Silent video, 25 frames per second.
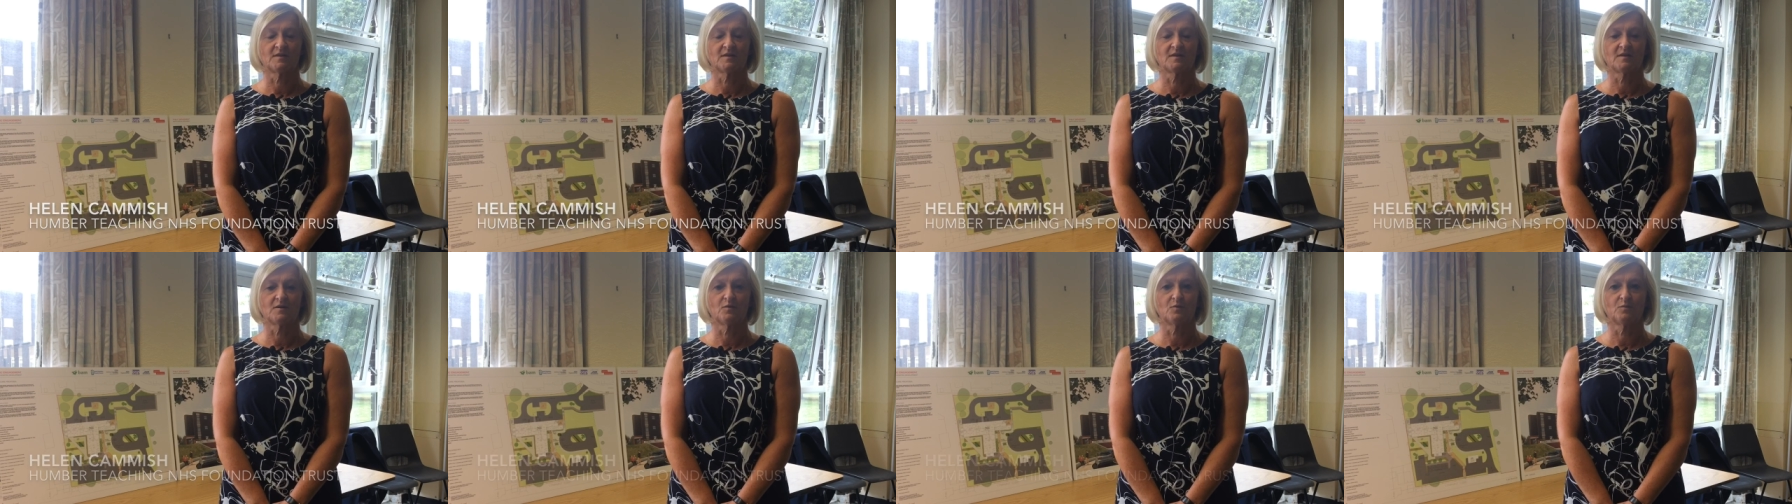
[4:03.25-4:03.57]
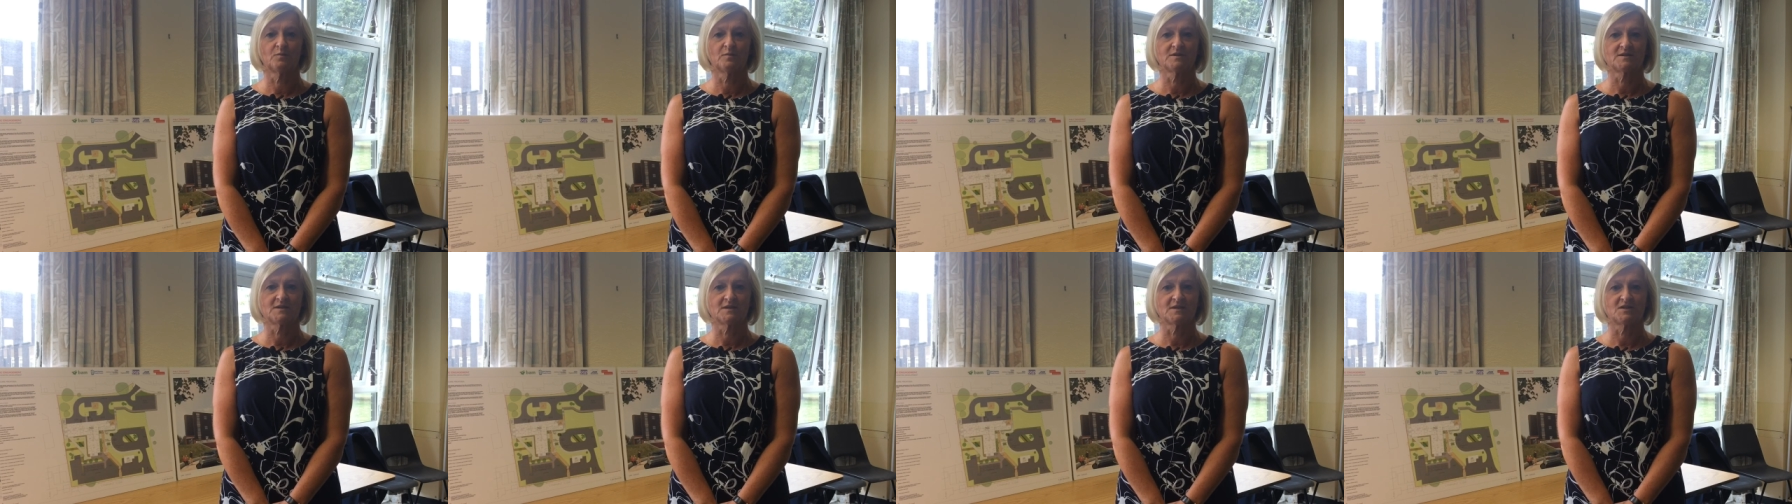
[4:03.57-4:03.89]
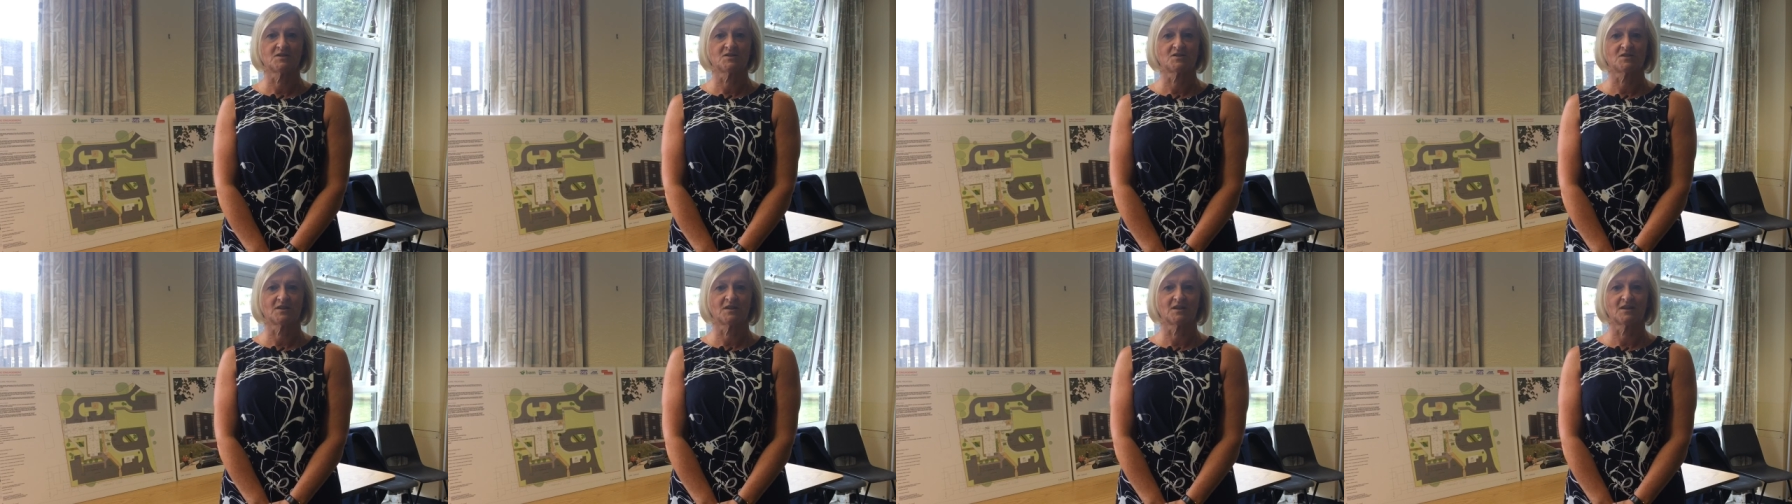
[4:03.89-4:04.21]
within Humber
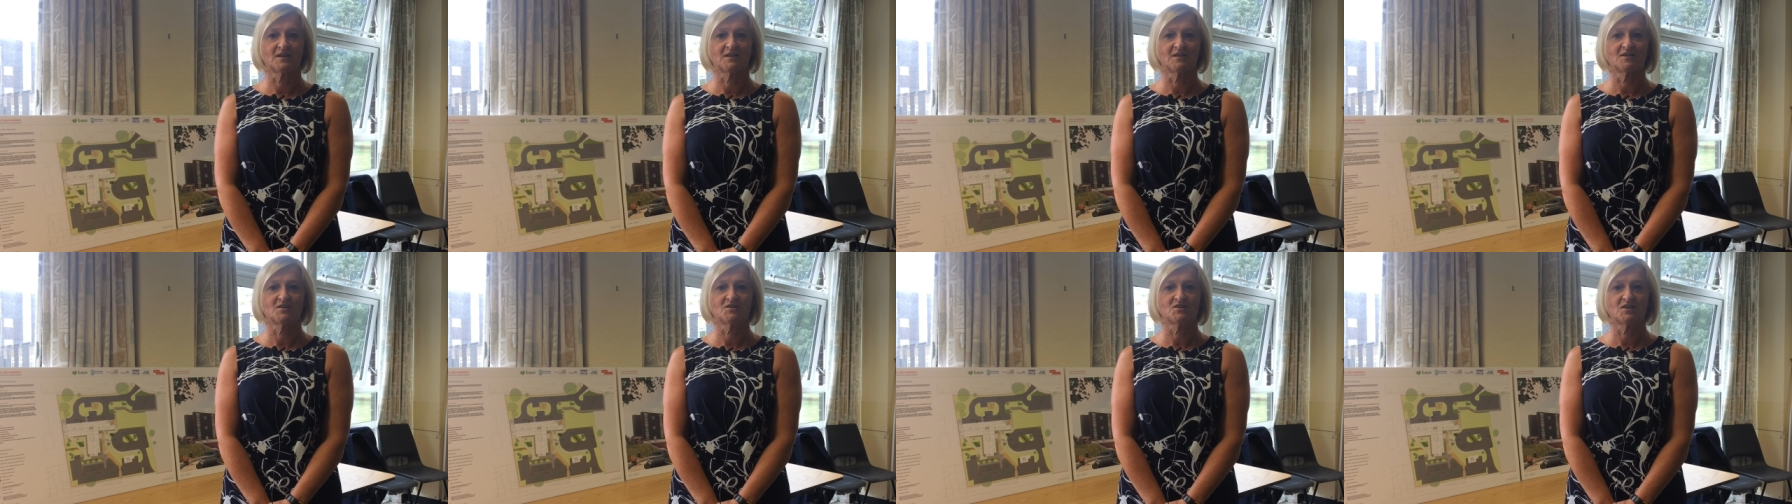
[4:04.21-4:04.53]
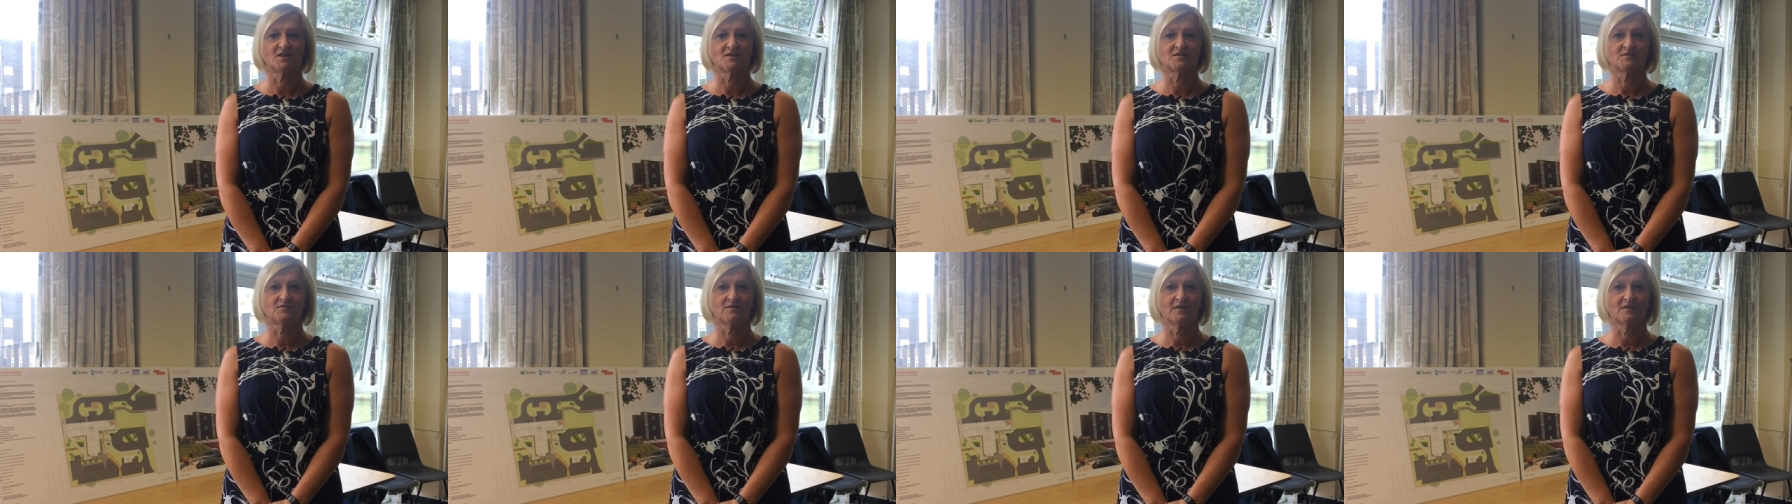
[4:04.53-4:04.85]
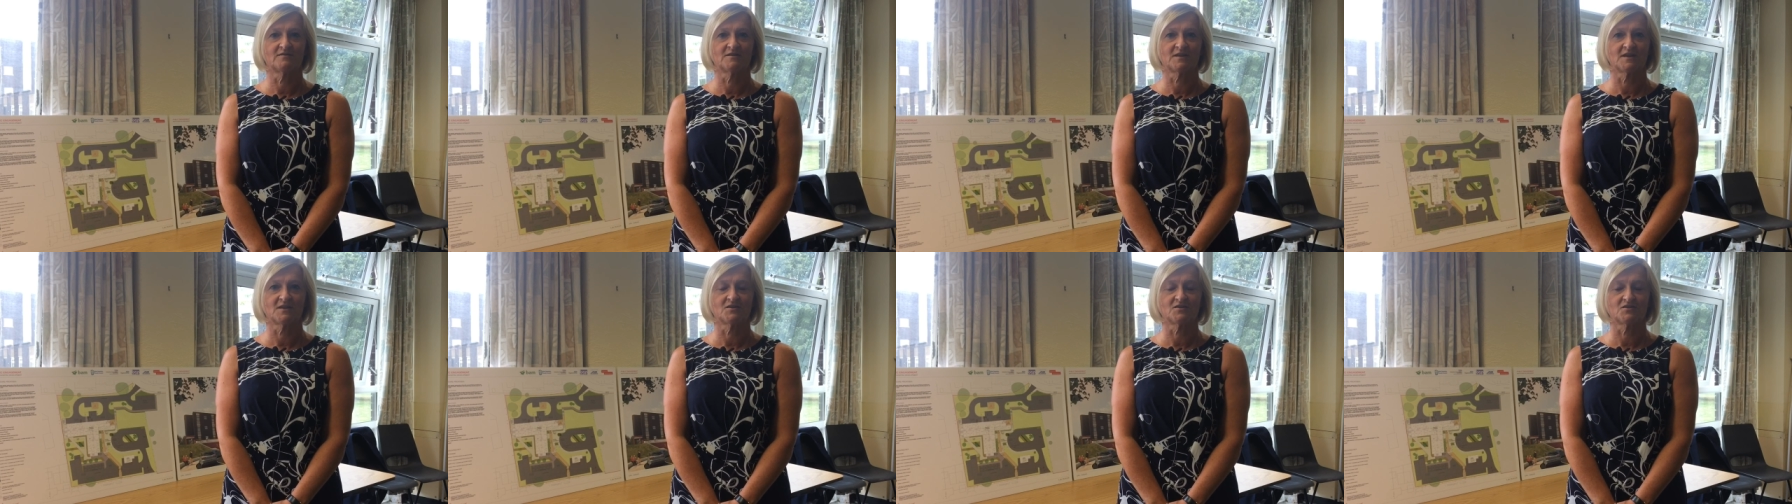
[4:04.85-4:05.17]
Teaching NHS
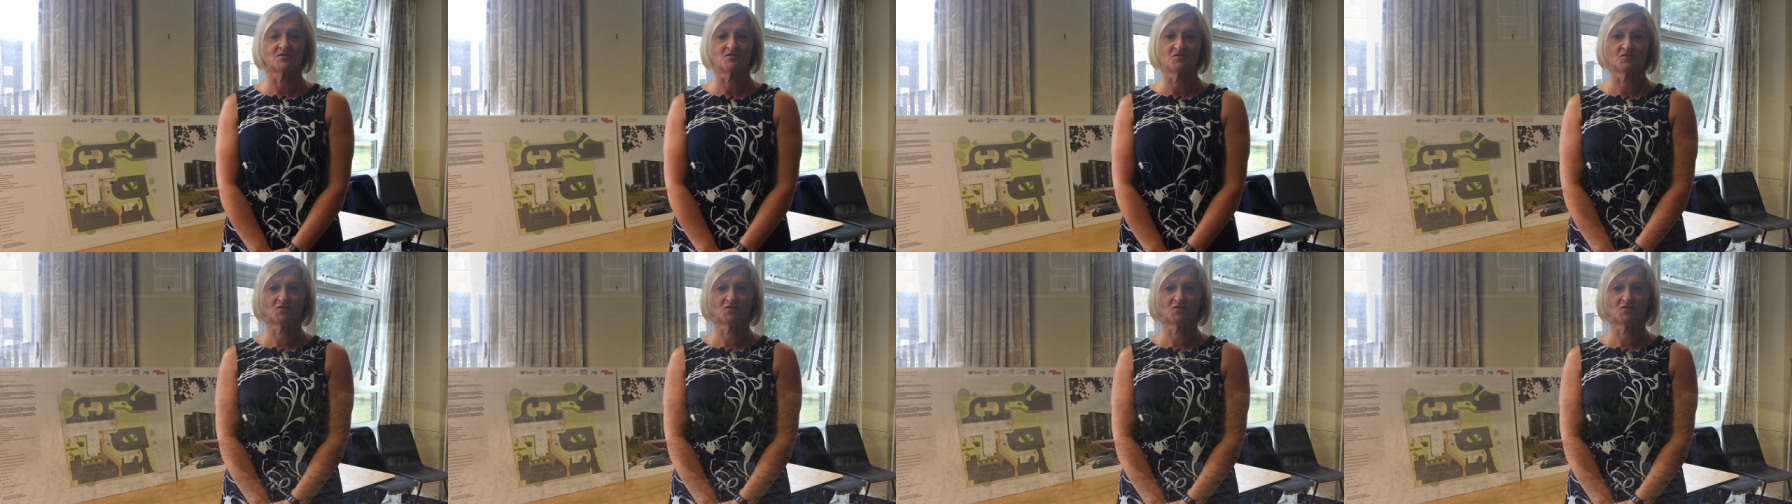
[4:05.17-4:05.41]
Foundation